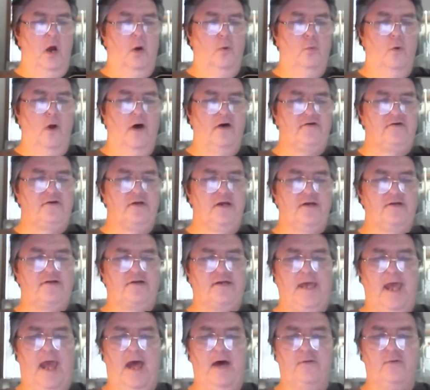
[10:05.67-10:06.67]
Residents
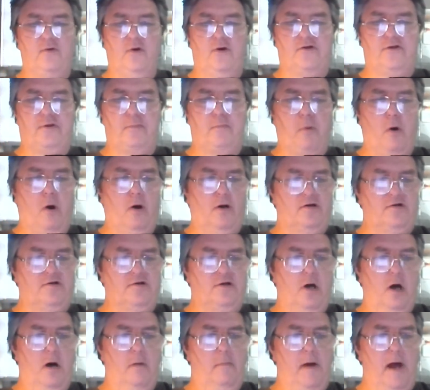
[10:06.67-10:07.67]
gather at the park's
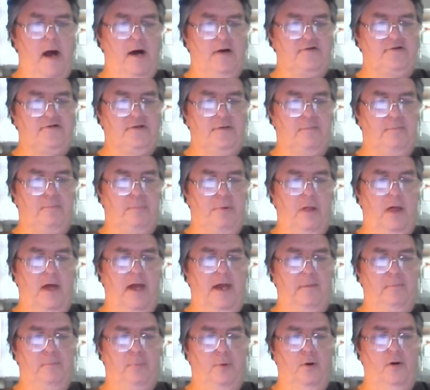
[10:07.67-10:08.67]
clubhouse to
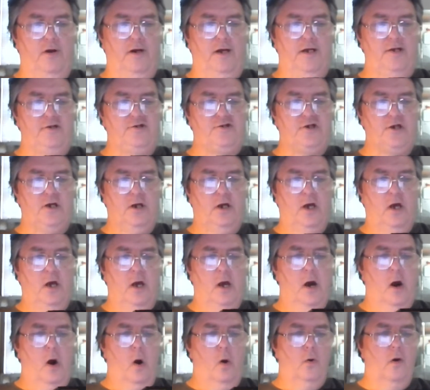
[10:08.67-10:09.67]
play bridge
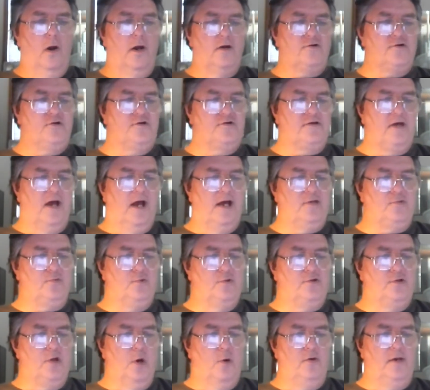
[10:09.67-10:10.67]
or exercise
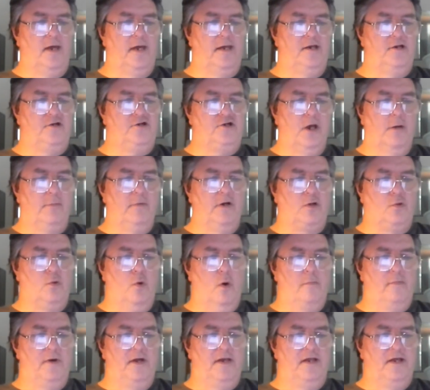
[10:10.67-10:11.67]
with donated gym
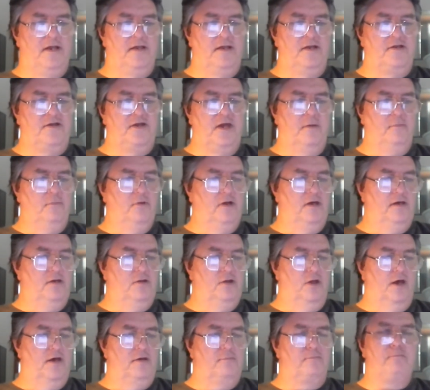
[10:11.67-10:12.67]
equipment in a dimly
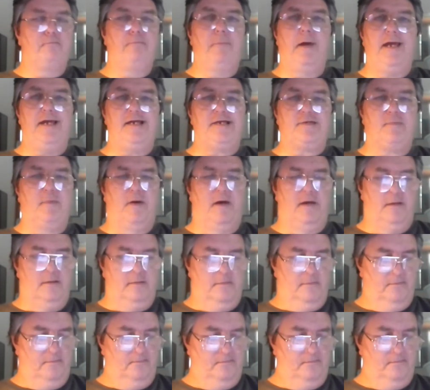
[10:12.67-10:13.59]
lit basement.